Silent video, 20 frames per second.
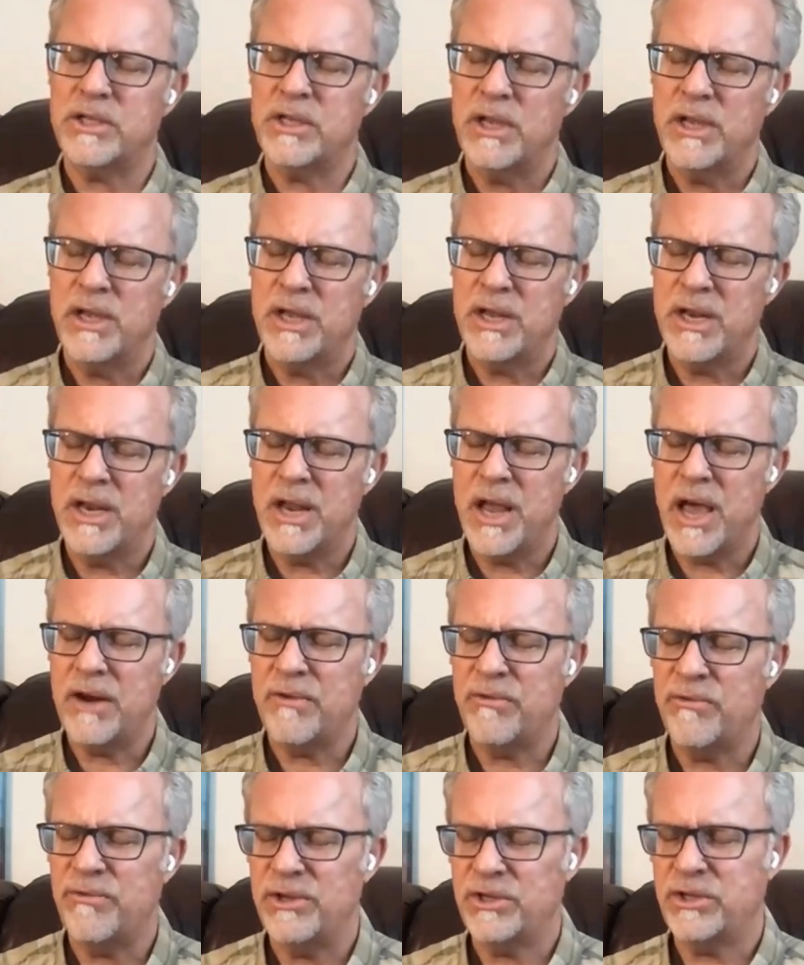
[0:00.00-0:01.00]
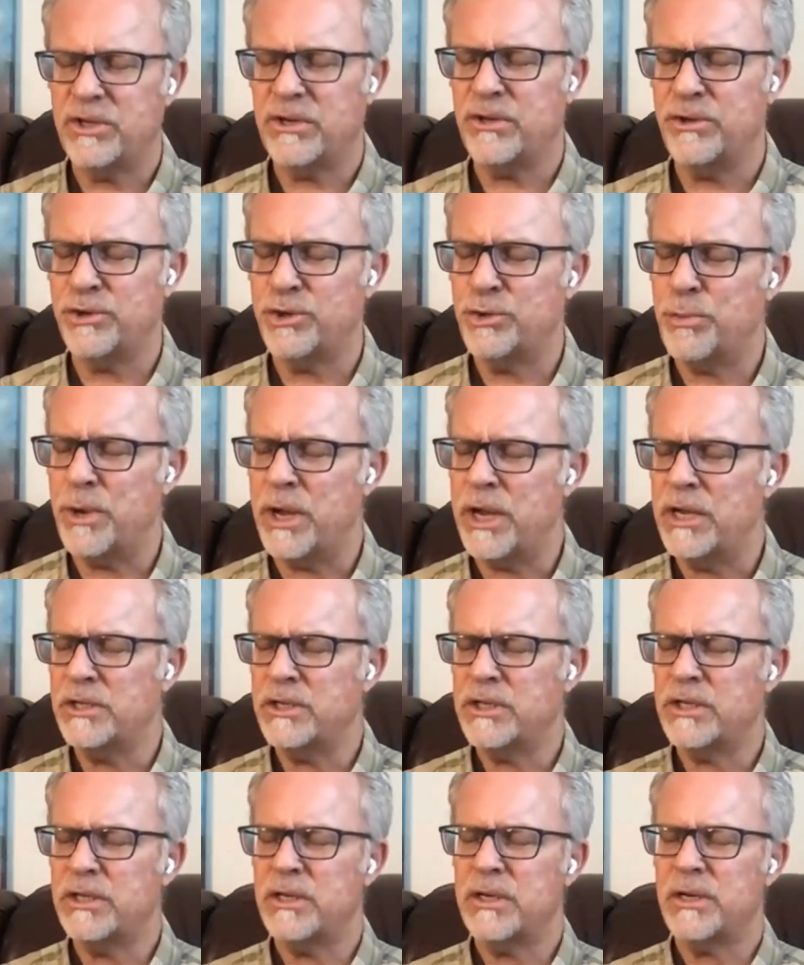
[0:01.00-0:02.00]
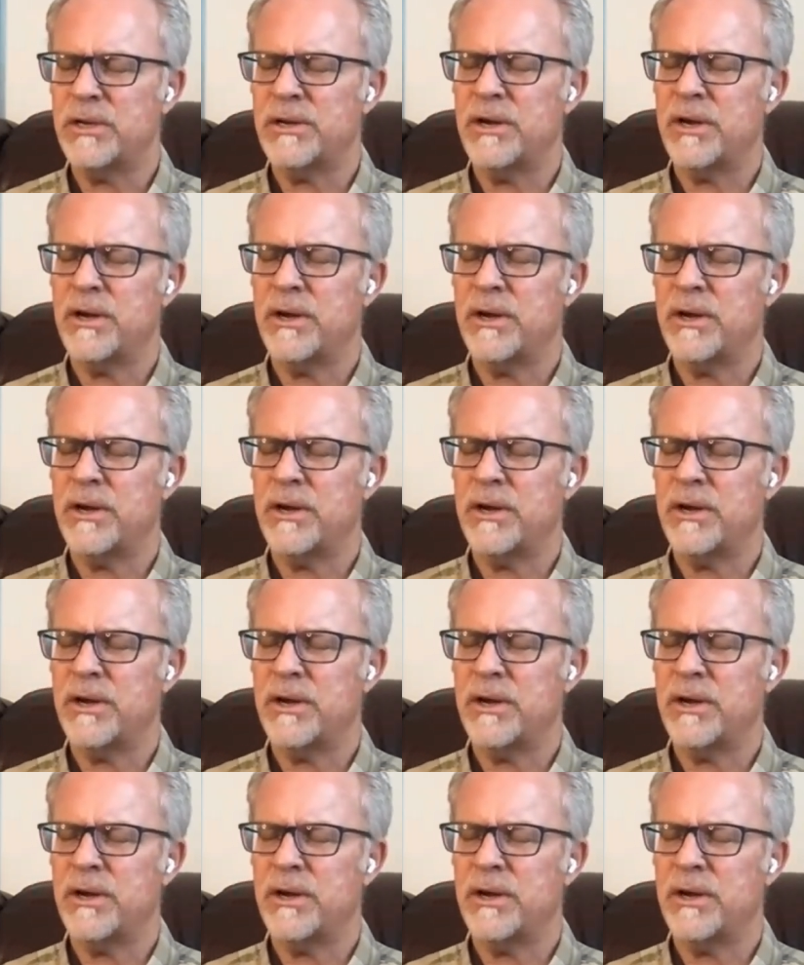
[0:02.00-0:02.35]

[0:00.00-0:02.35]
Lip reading: It's not a physical space,